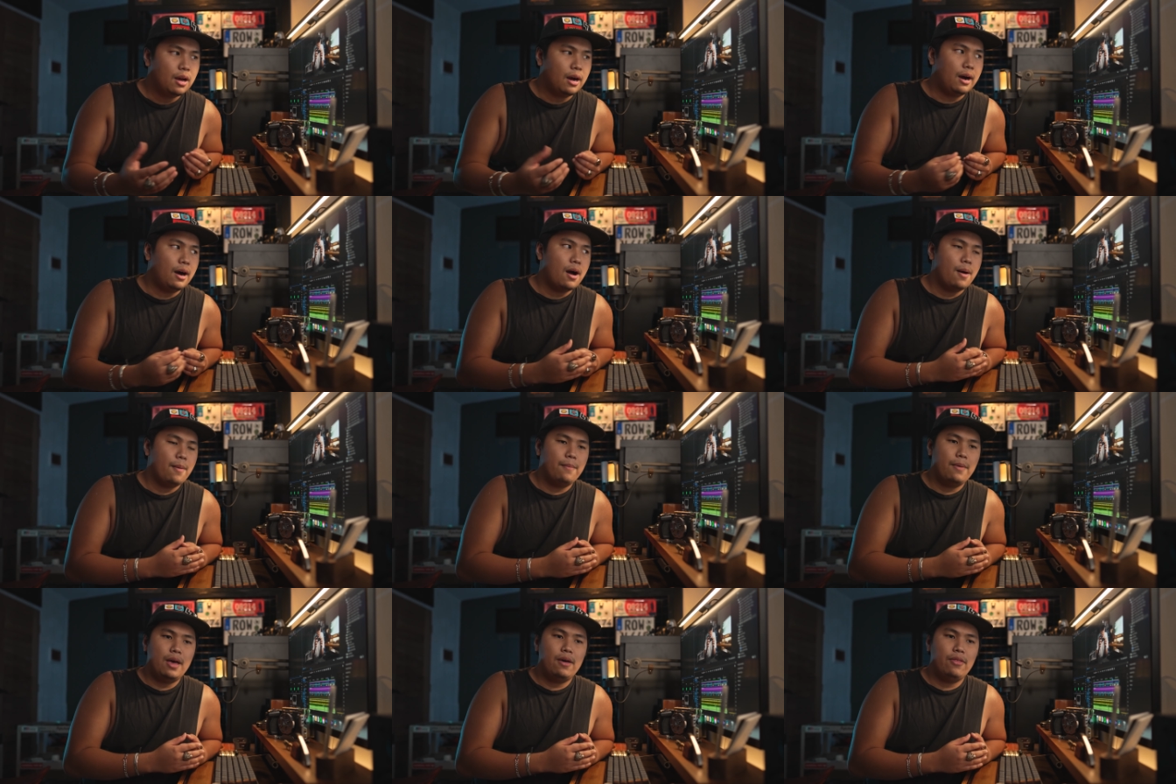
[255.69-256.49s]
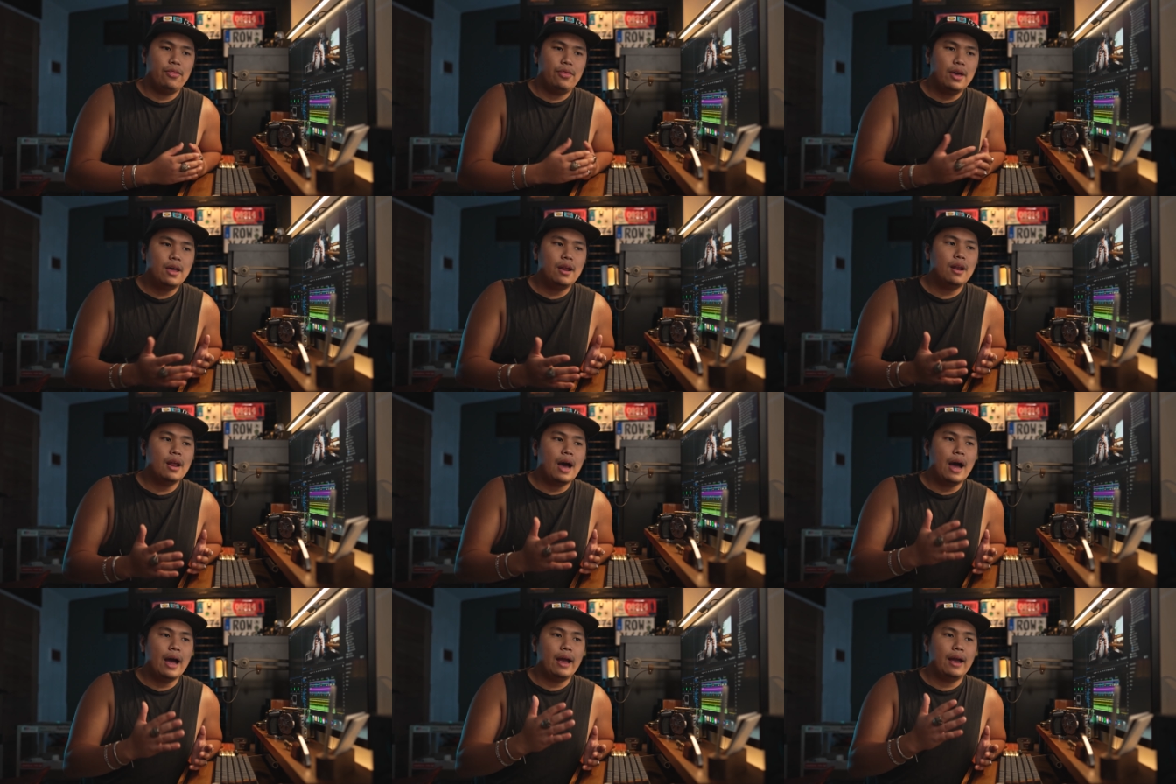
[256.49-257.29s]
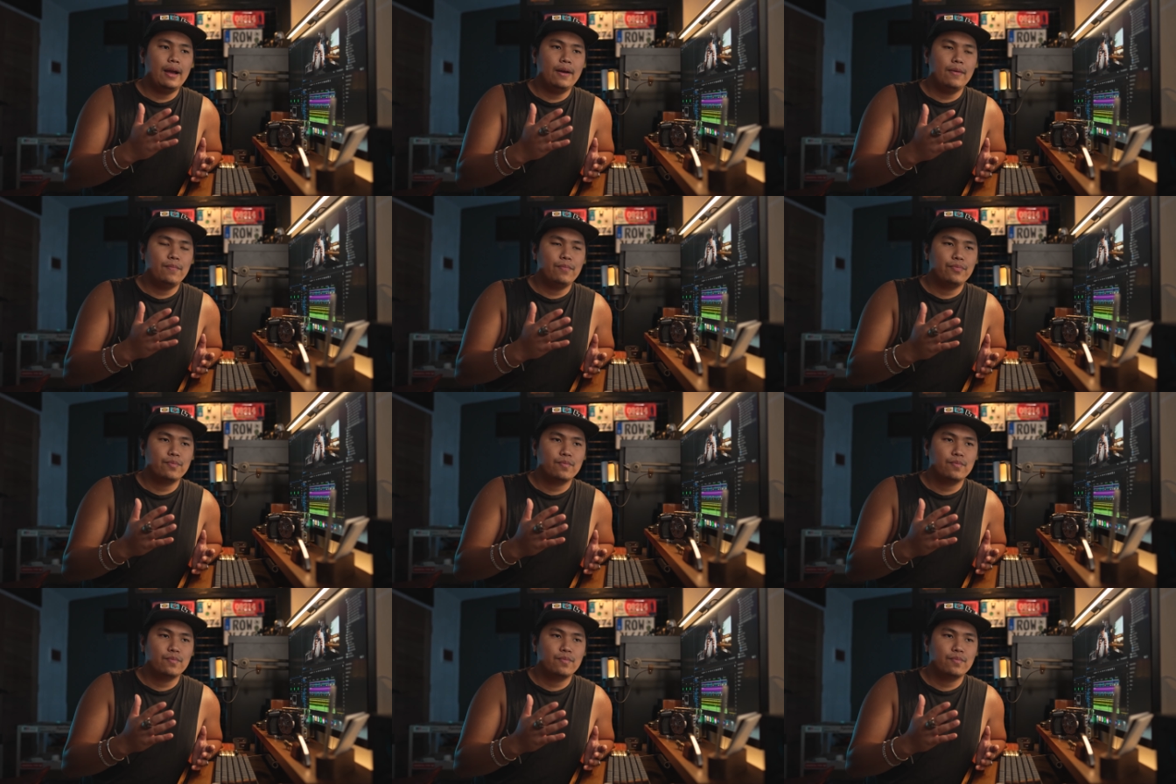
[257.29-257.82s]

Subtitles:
And then I